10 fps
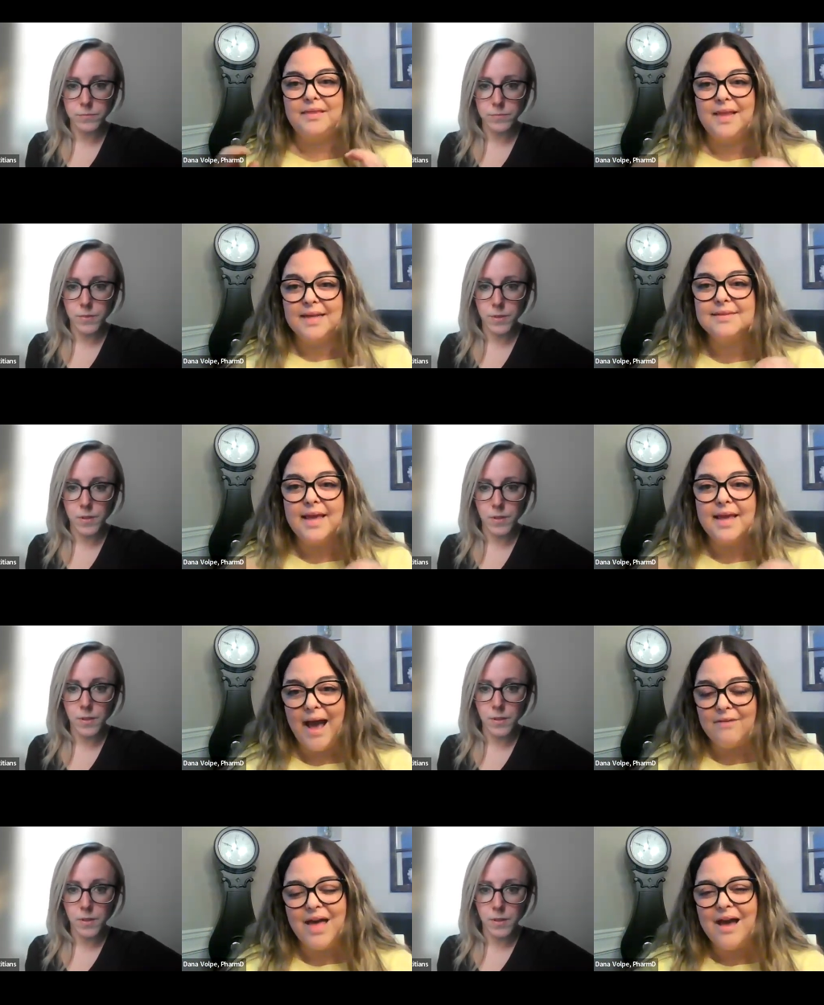Speaker 1: Unless they
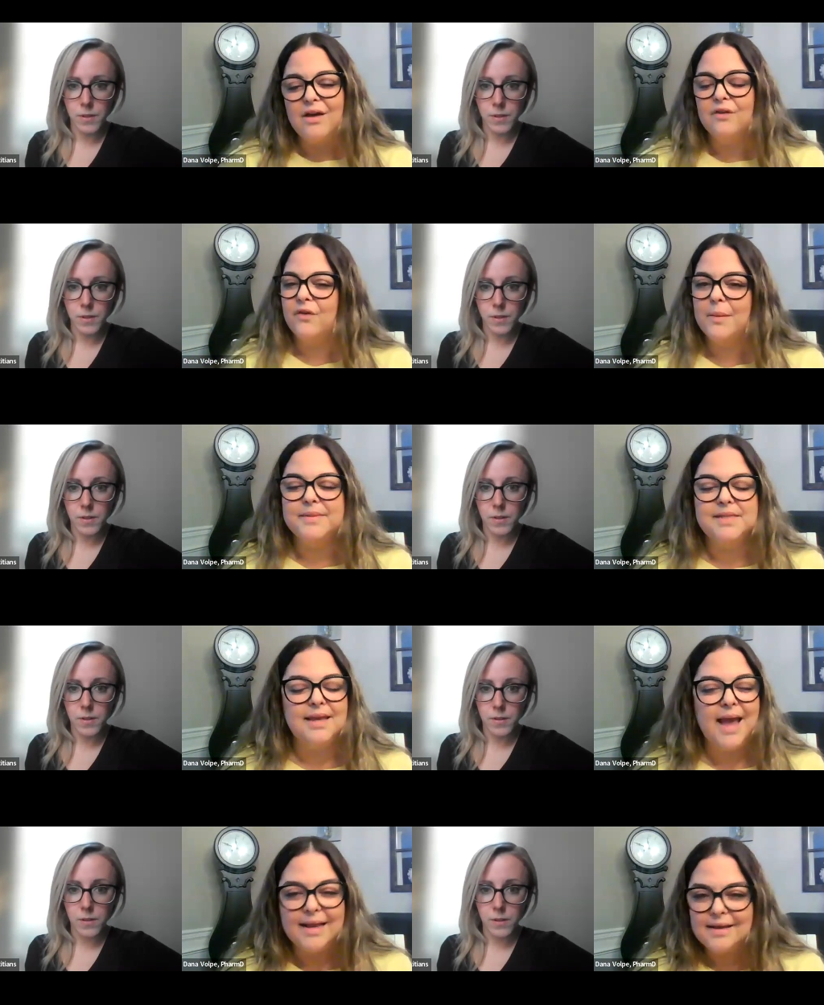have that, a
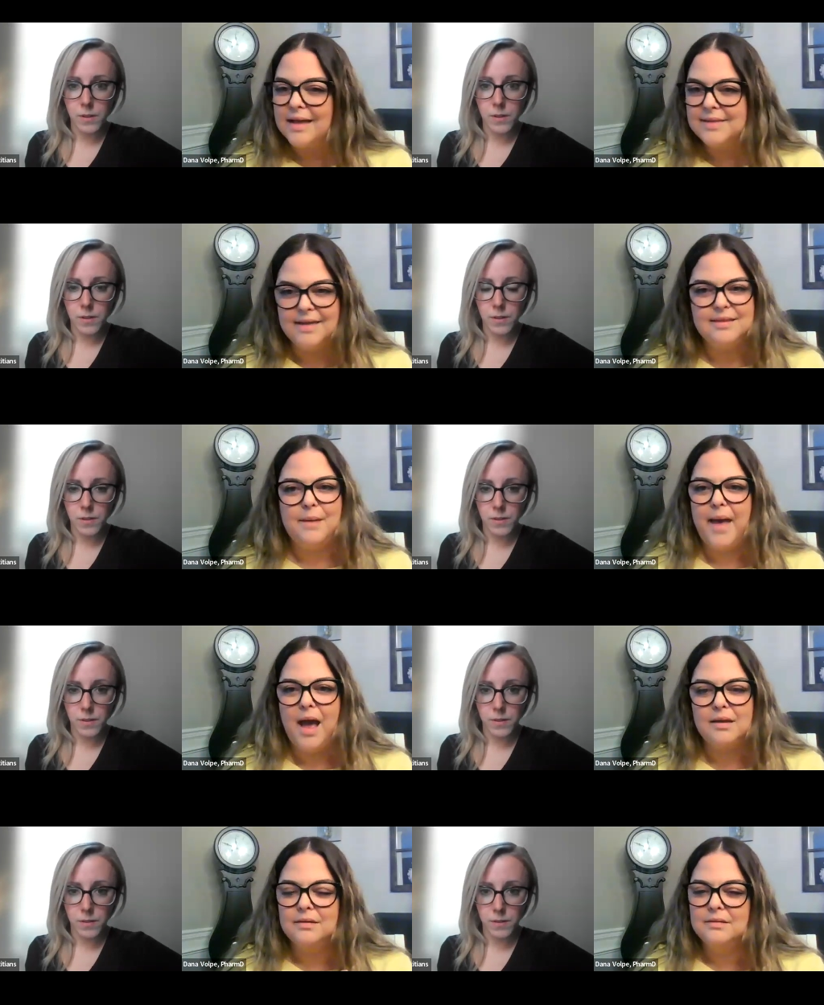pharmacy cannot take that back.